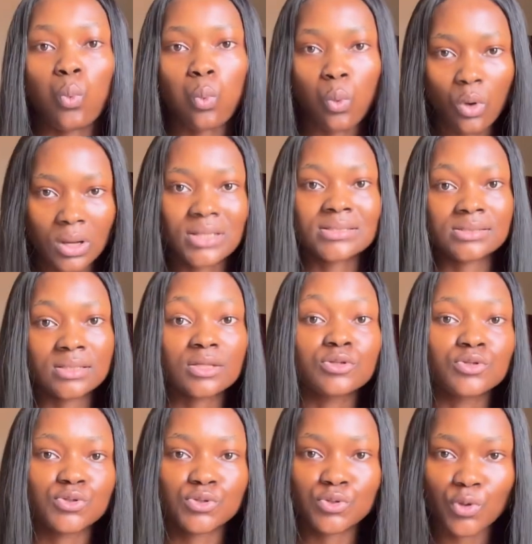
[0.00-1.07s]
works
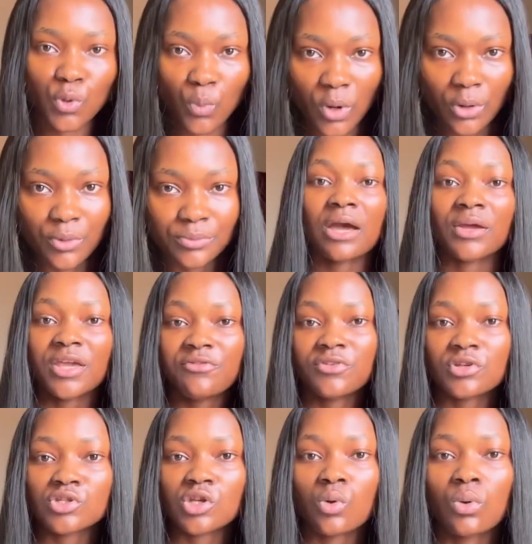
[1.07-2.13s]
so well if
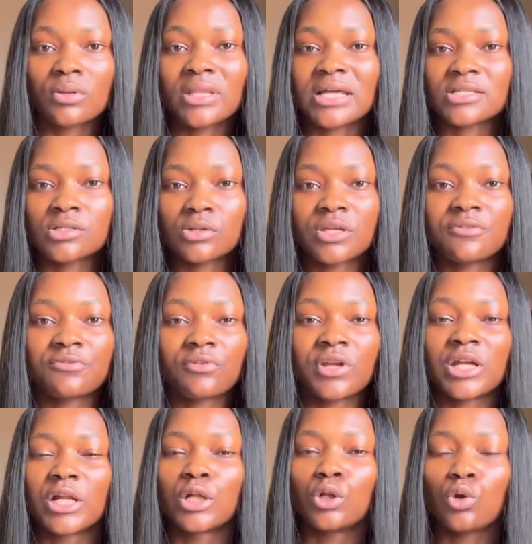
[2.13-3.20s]
you're someone that's looking for a
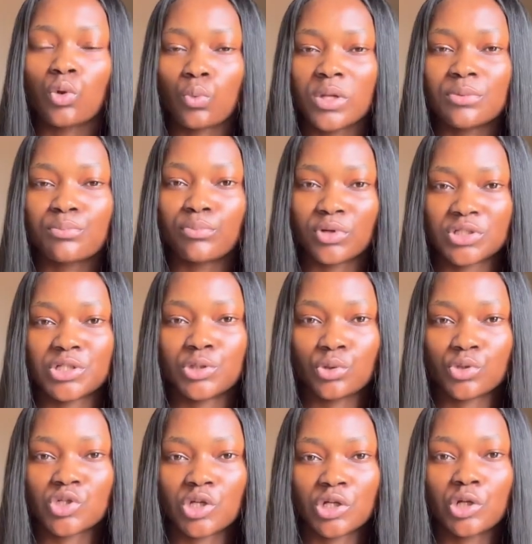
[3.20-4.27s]
glowing body
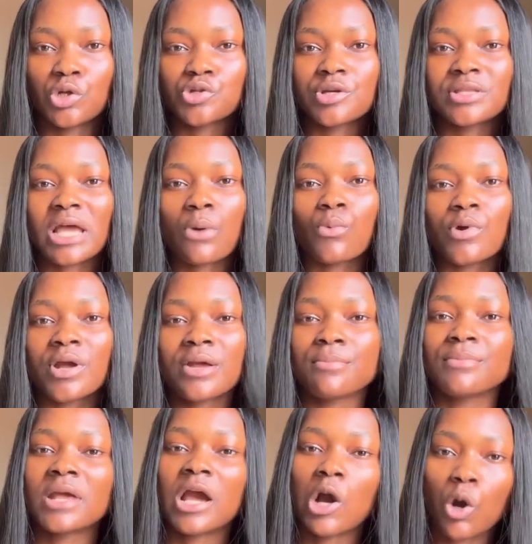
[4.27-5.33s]
lotion a lotion that will
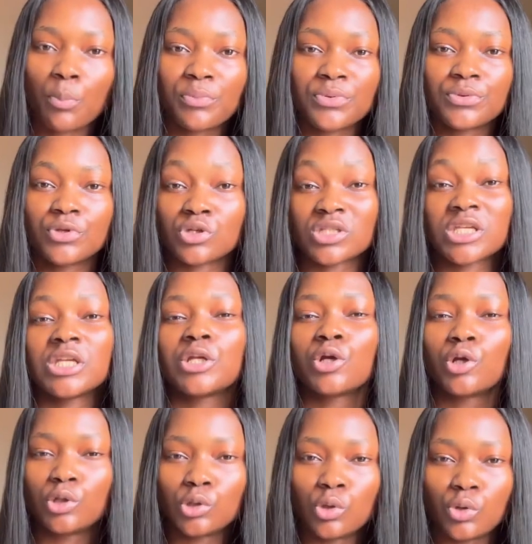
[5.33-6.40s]
up your skin
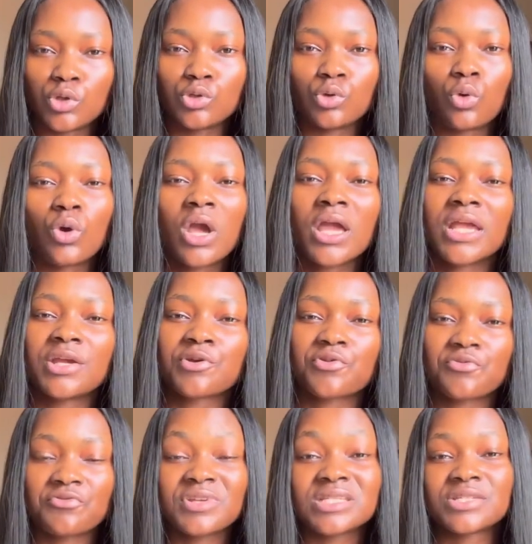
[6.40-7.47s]
glow you know
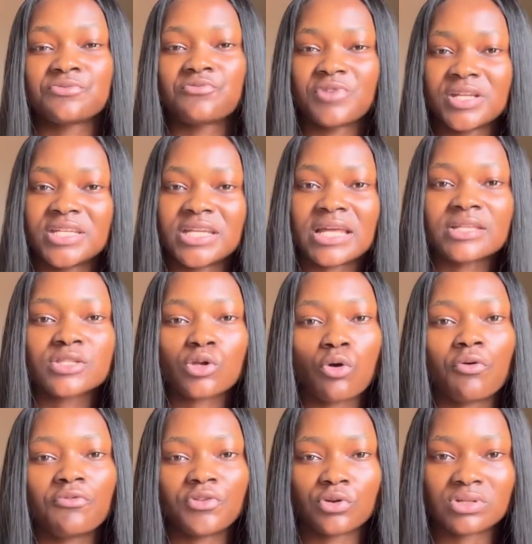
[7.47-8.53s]
increase the radiance
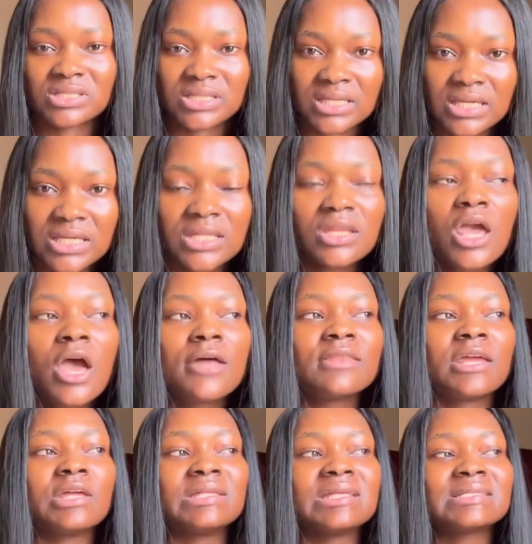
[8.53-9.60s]
of your skin
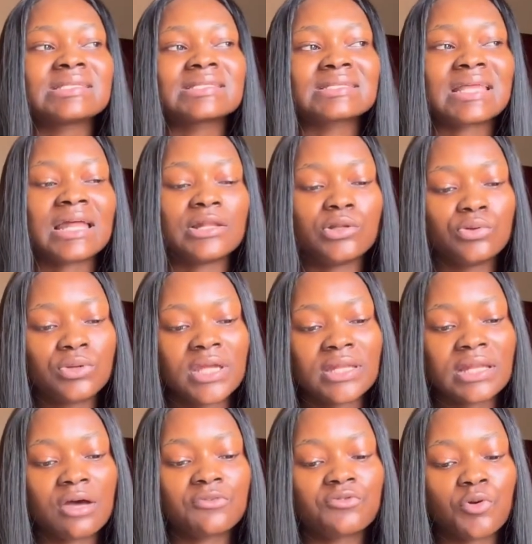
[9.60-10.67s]
then you need to start looking
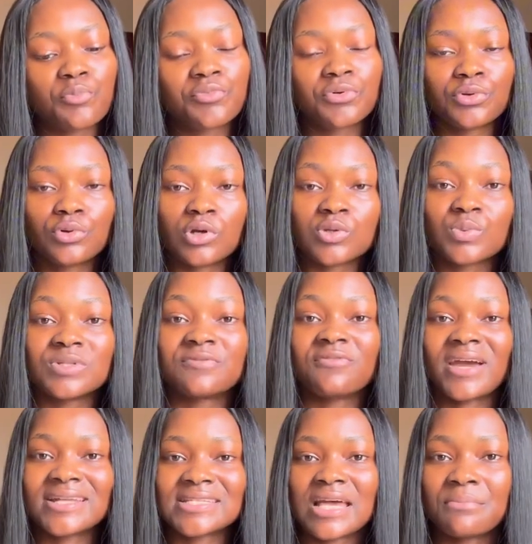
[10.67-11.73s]
out for product with
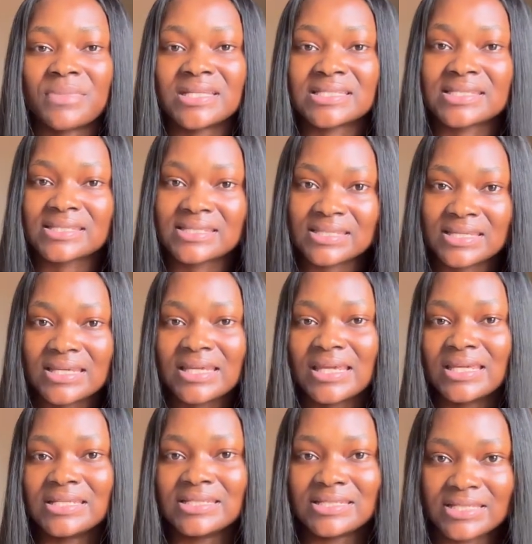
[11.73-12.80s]
vitamin c
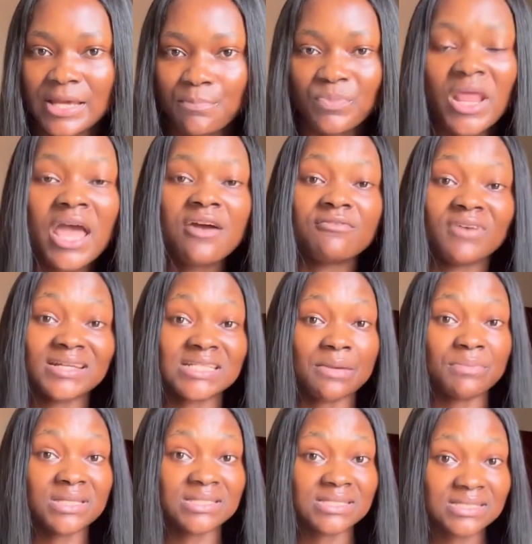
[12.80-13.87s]
in depth
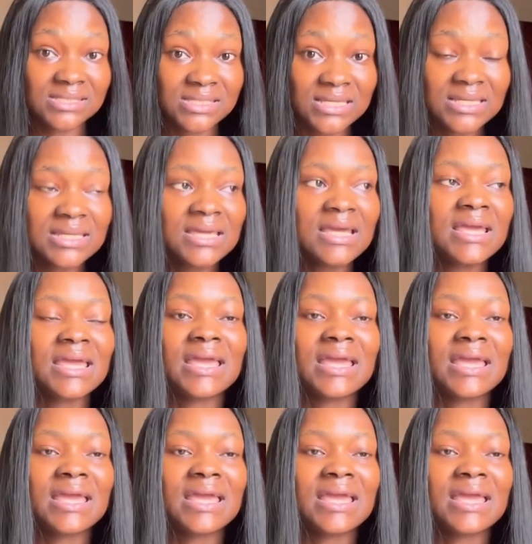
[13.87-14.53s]
vitamin c